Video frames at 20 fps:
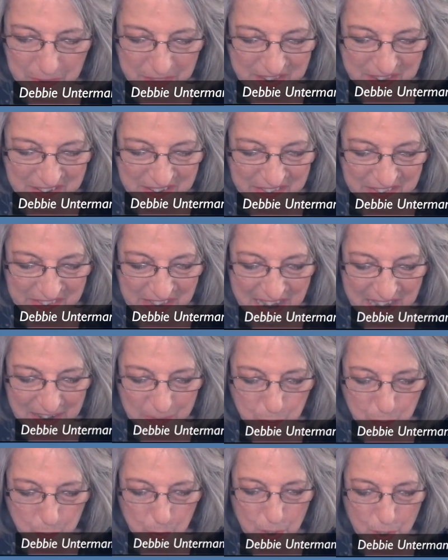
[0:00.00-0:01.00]
for the
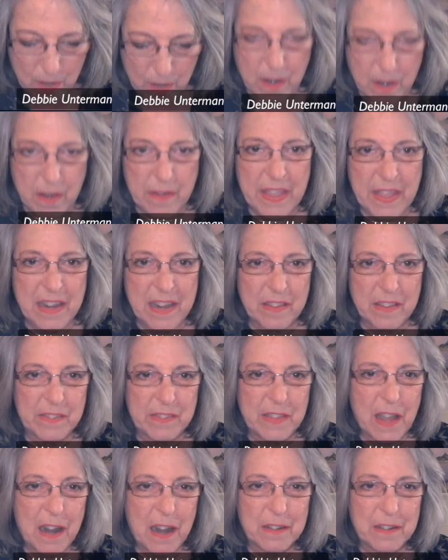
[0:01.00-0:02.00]
exact word that
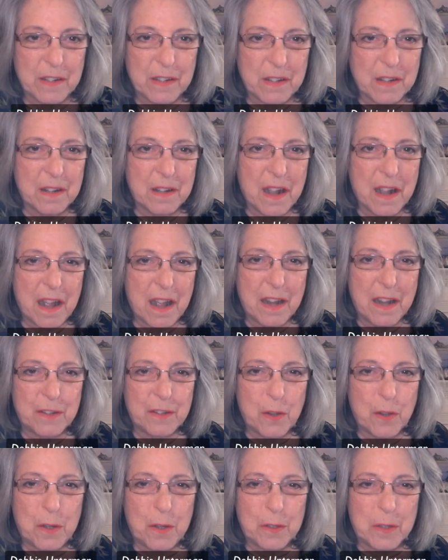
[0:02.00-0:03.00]
his doctor
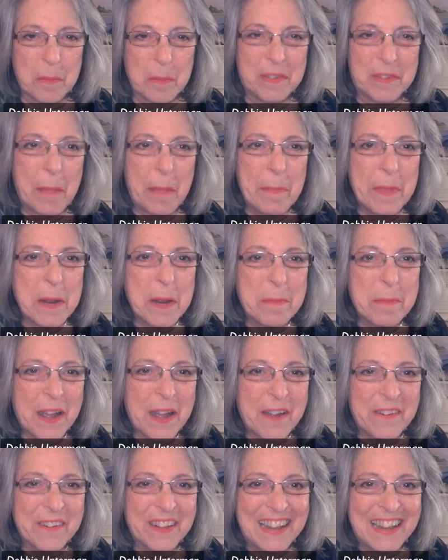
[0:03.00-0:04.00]
told him. Something
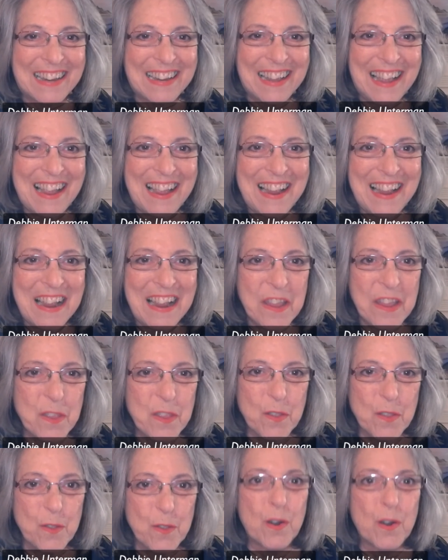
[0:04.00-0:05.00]
about, like,
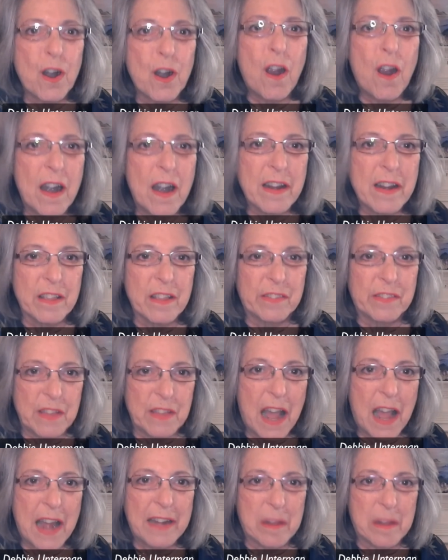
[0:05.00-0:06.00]
your heart
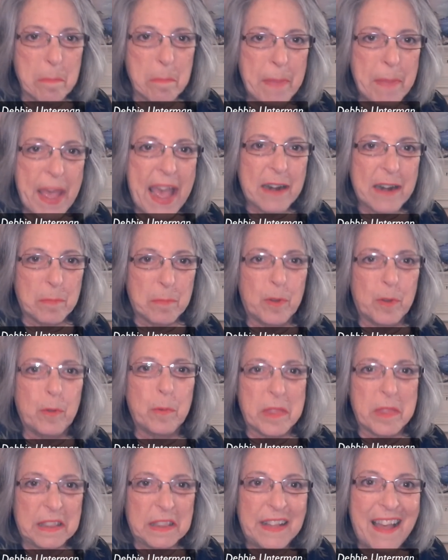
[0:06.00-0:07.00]
is not
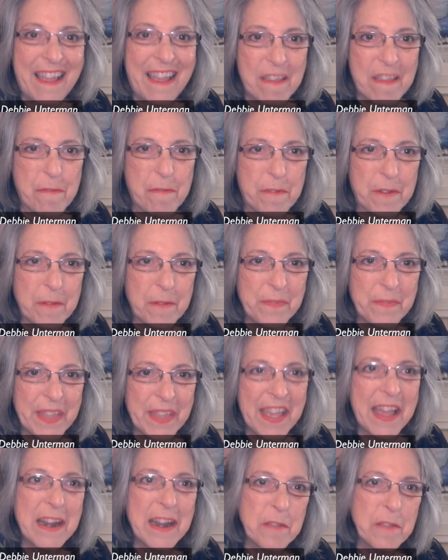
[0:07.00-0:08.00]
compatible with life.
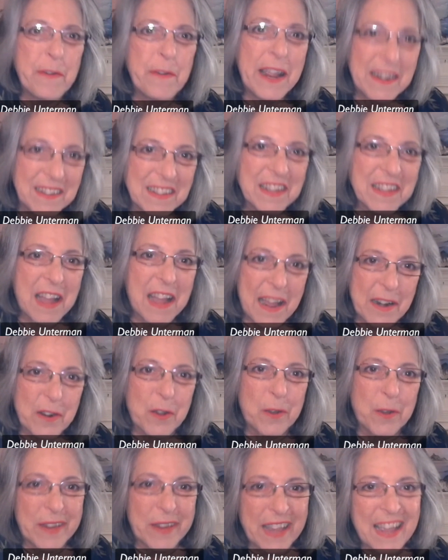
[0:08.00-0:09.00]
And he finally
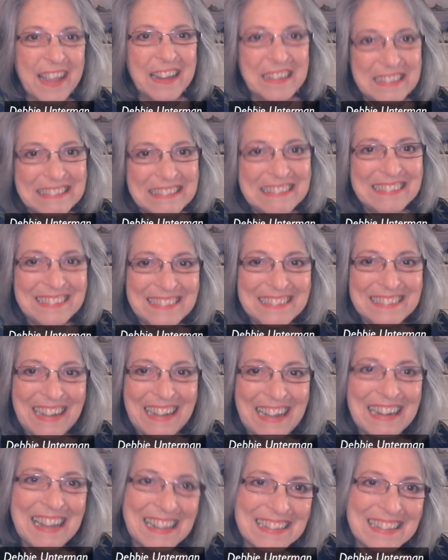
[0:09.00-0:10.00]
got, okay,
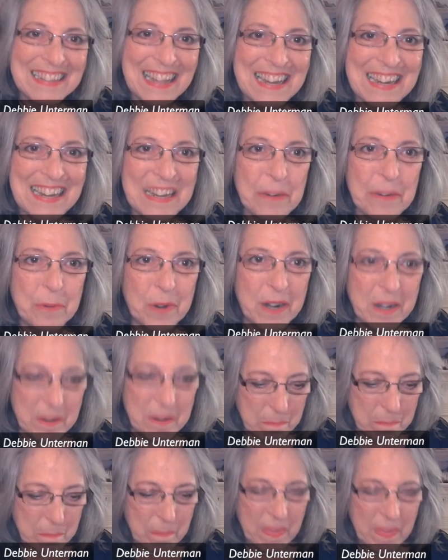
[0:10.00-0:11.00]
I guess I need
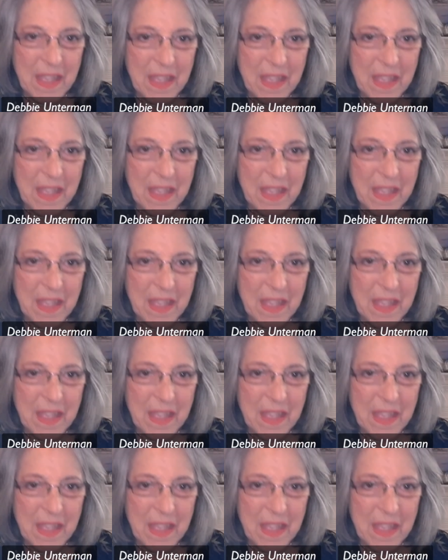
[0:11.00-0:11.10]
one.